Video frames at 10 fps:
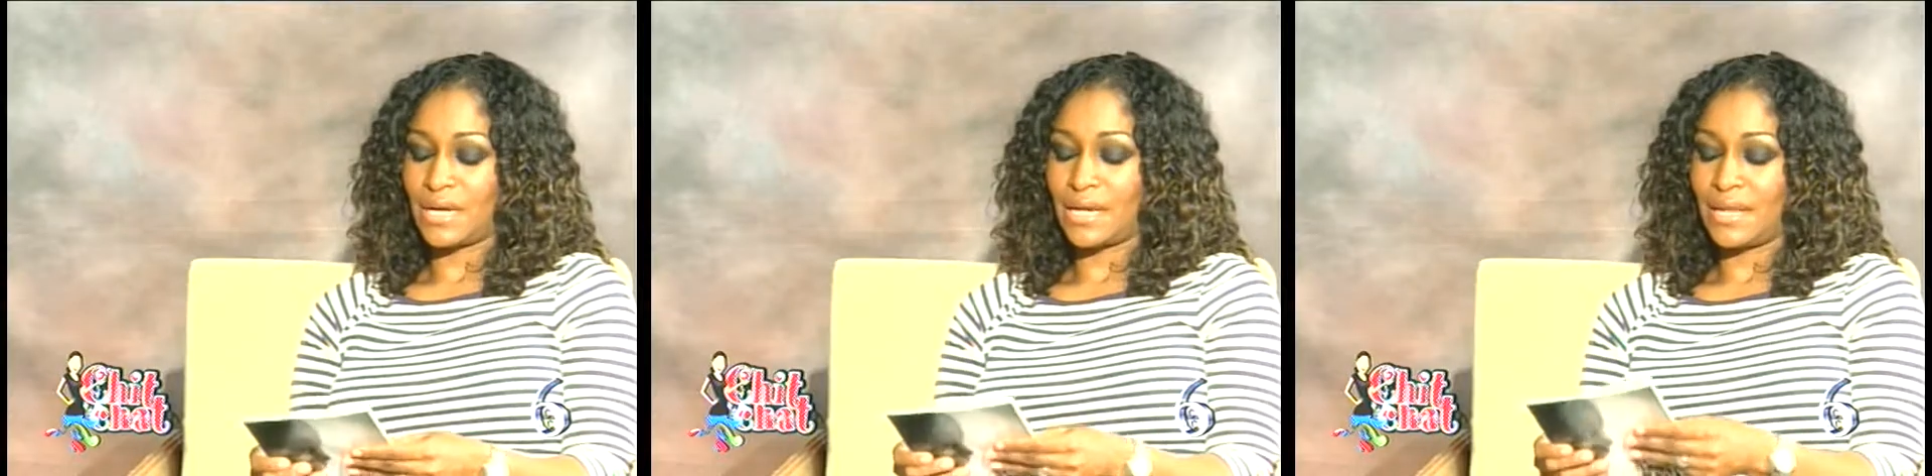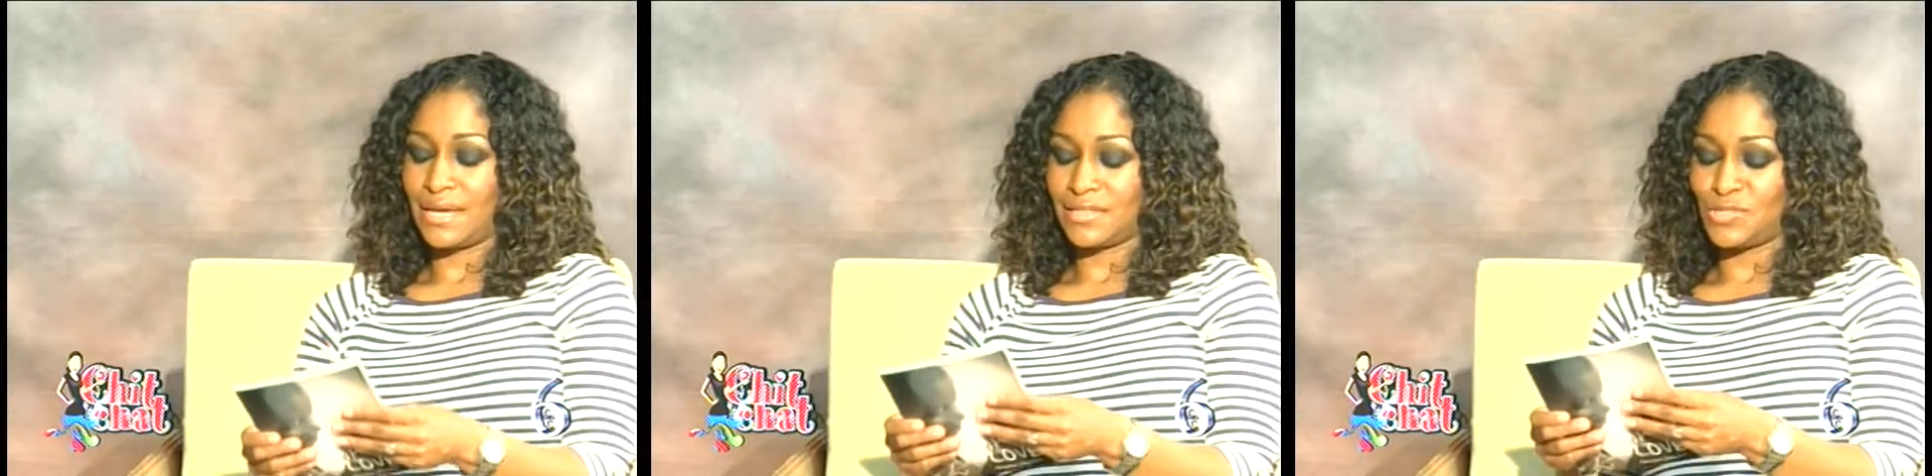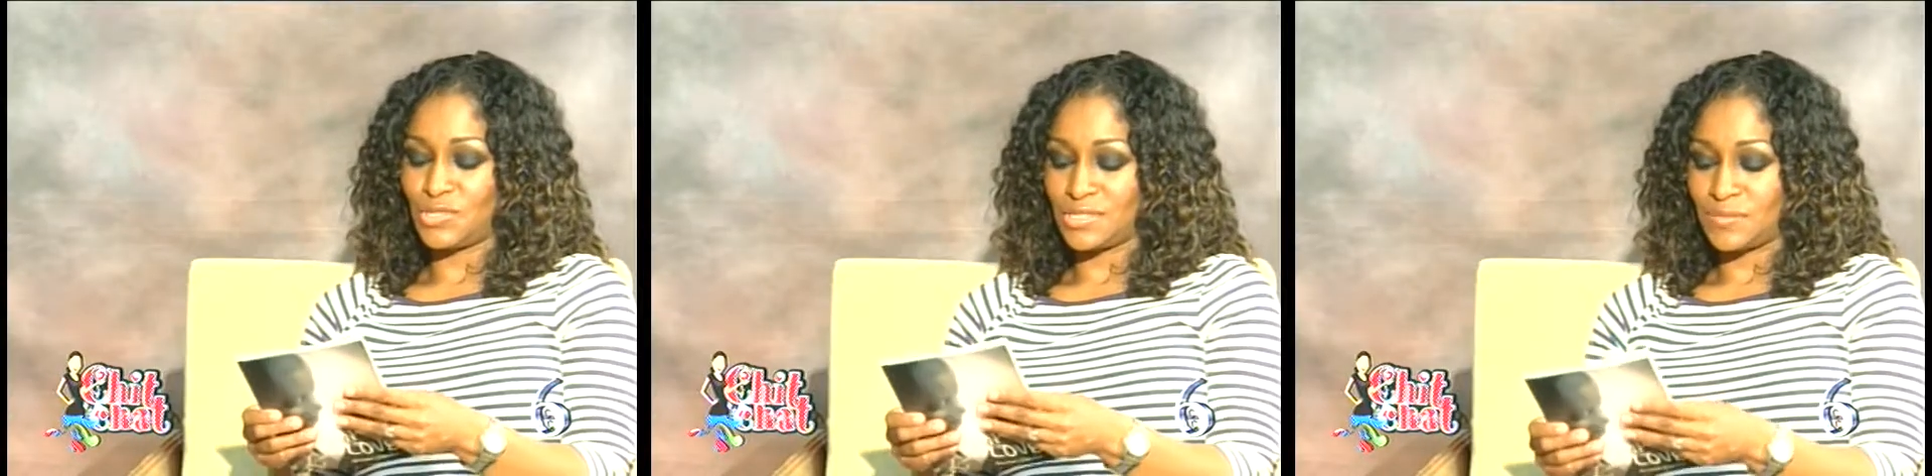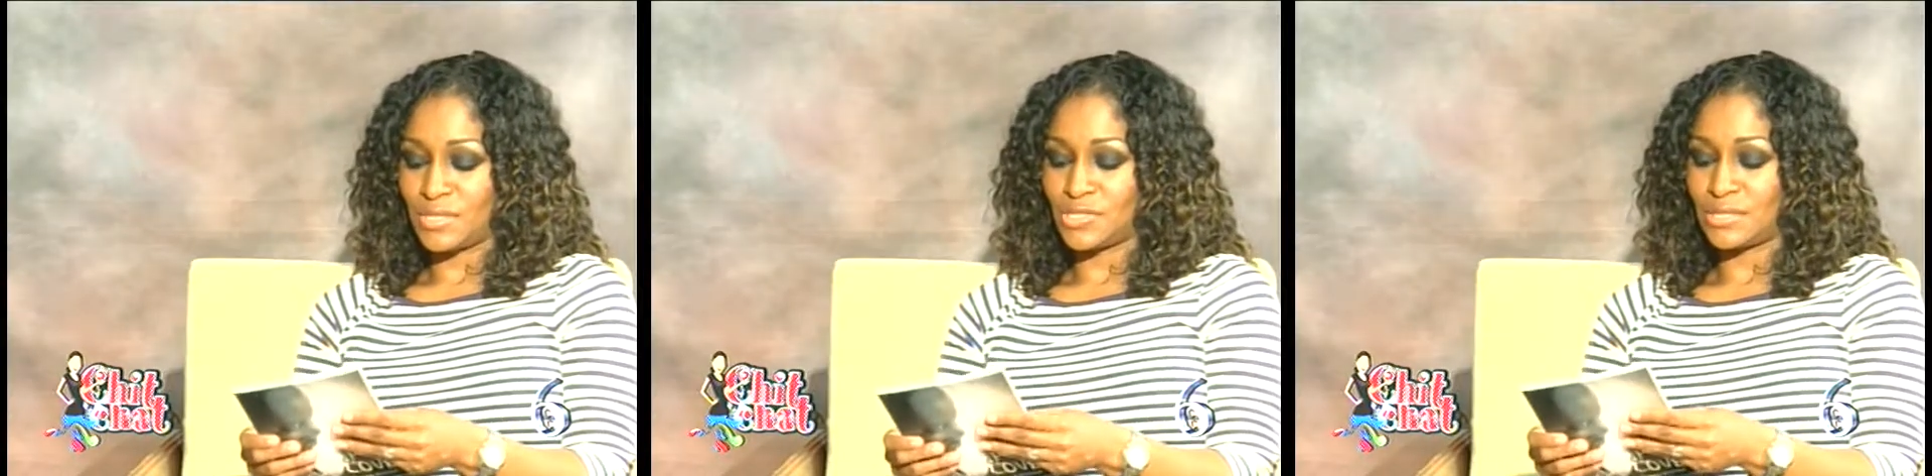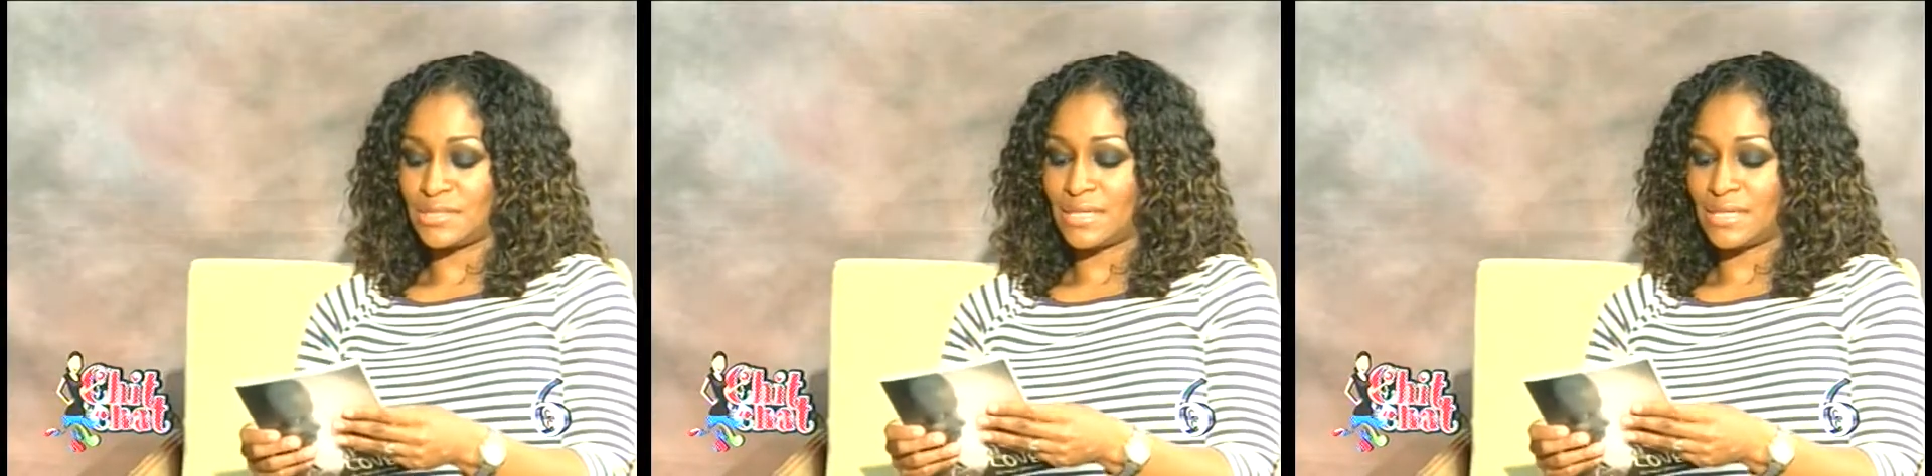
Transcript: I like that you just mentioned, is